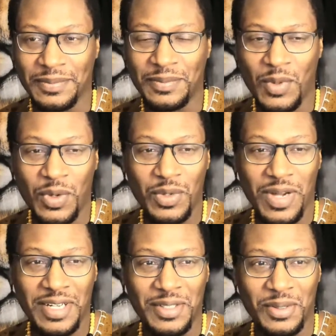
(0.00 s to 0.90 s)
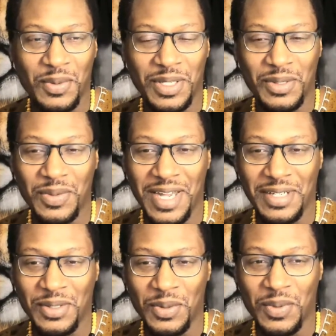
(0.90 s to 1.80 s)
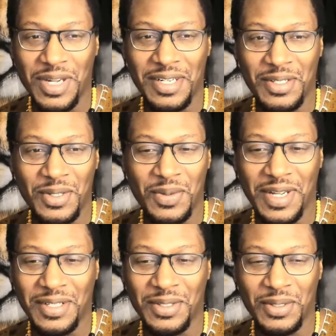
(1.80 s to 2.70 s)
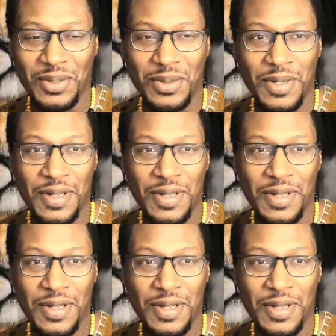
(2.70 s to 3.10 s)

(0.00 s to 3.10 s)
What do I do? What do I do?